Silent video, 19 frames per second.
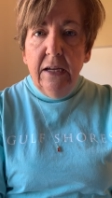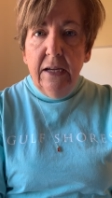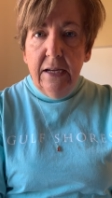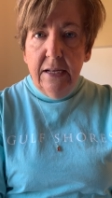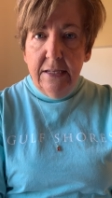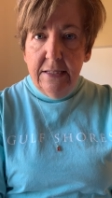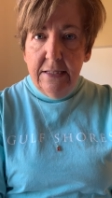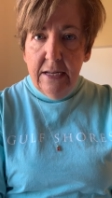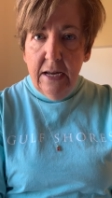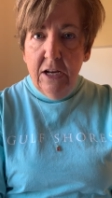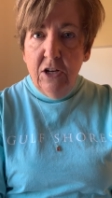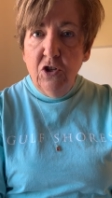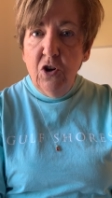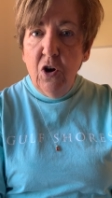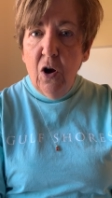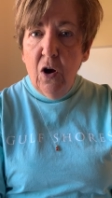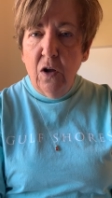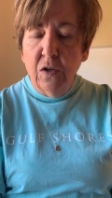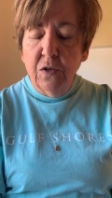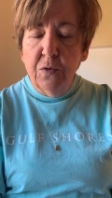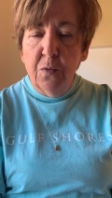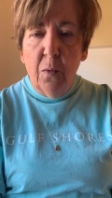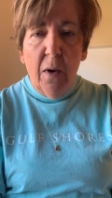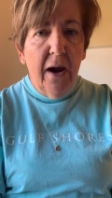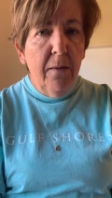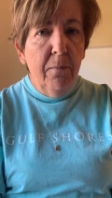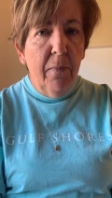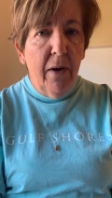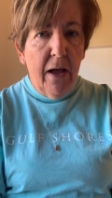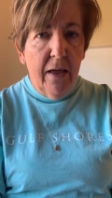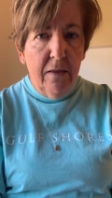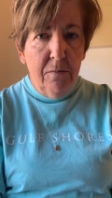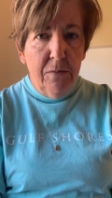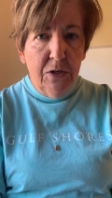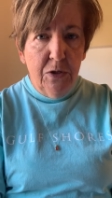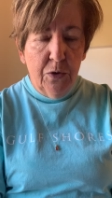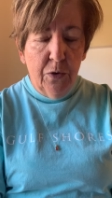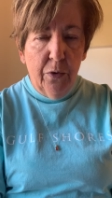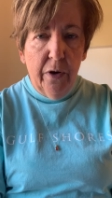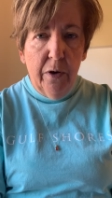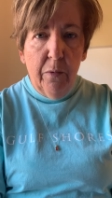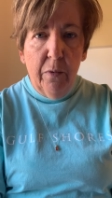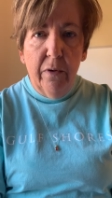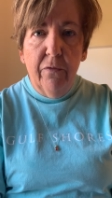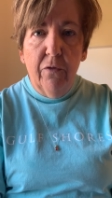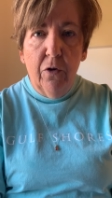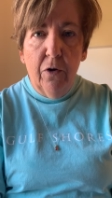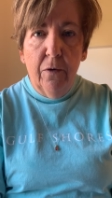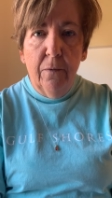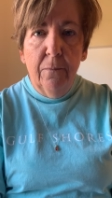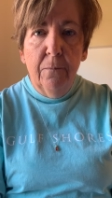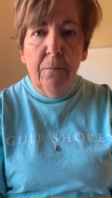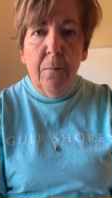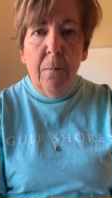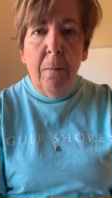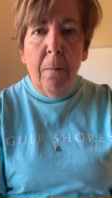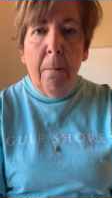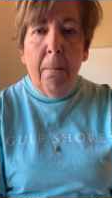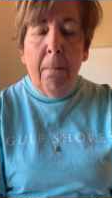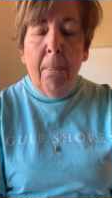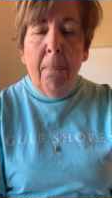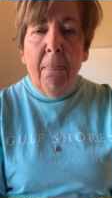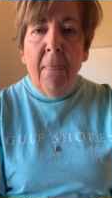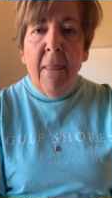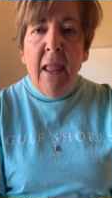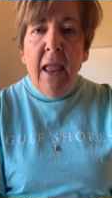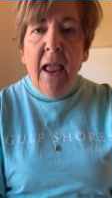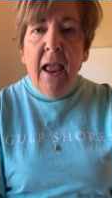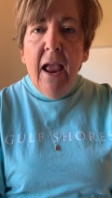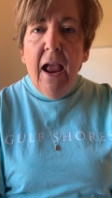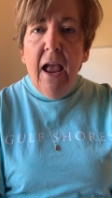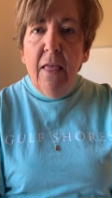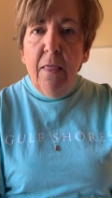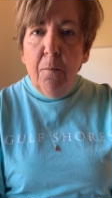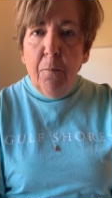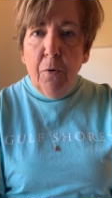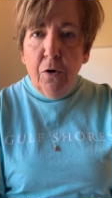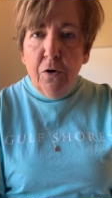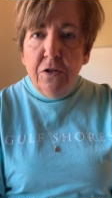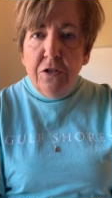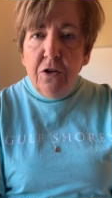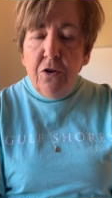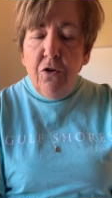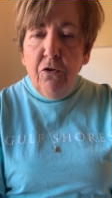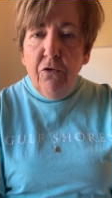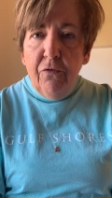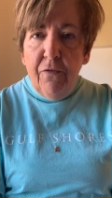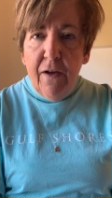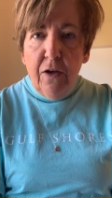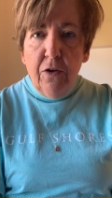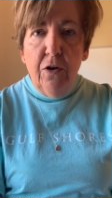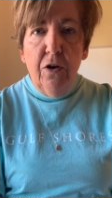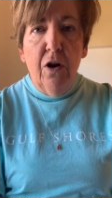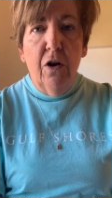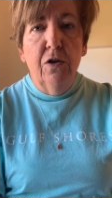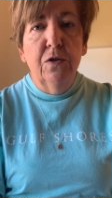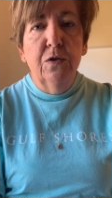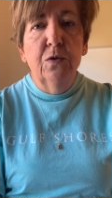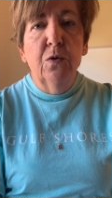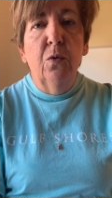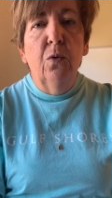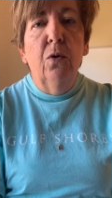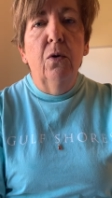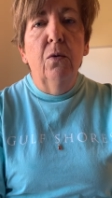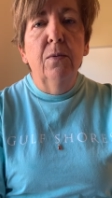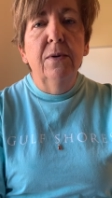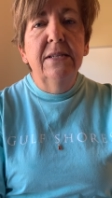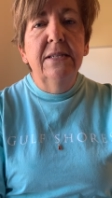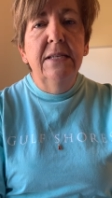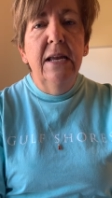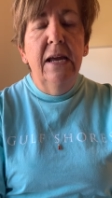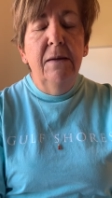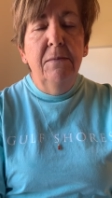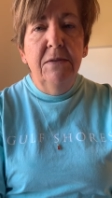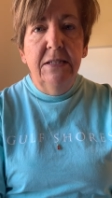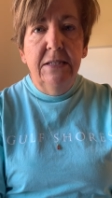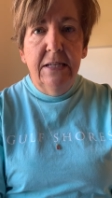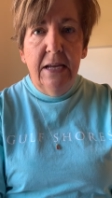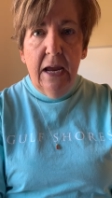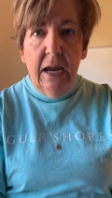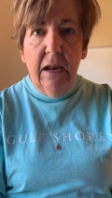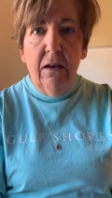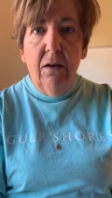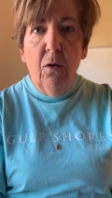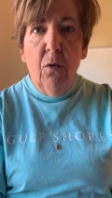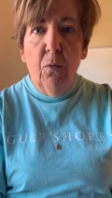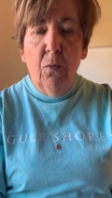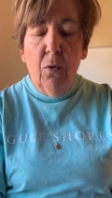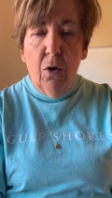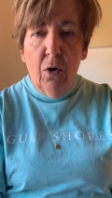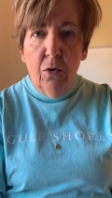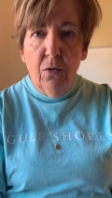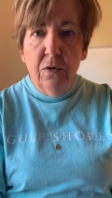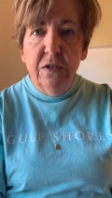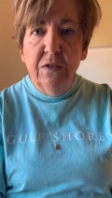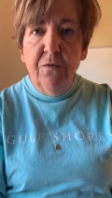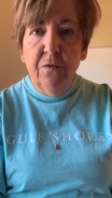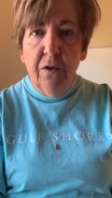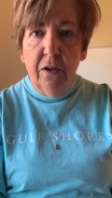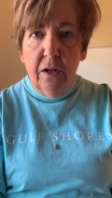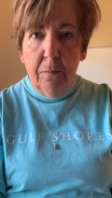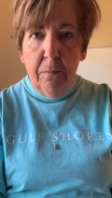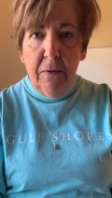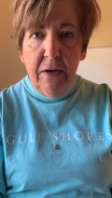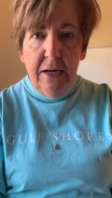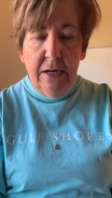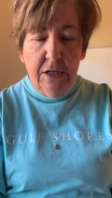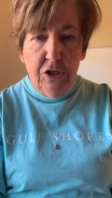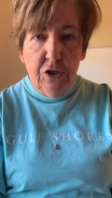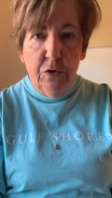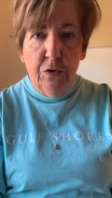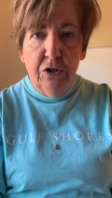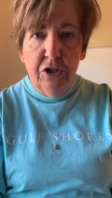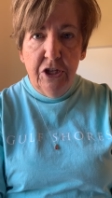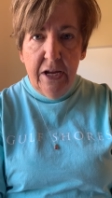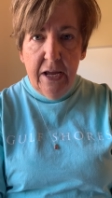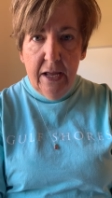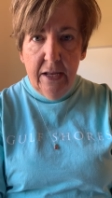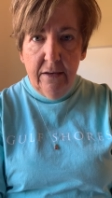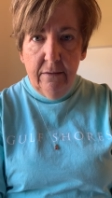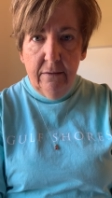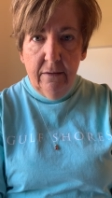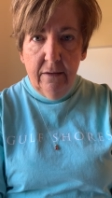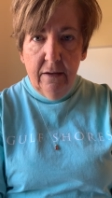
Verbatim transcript: in St. Charles, right by the Missouri River. And the person who founded our school was named St. Rose Philippine Duchesne.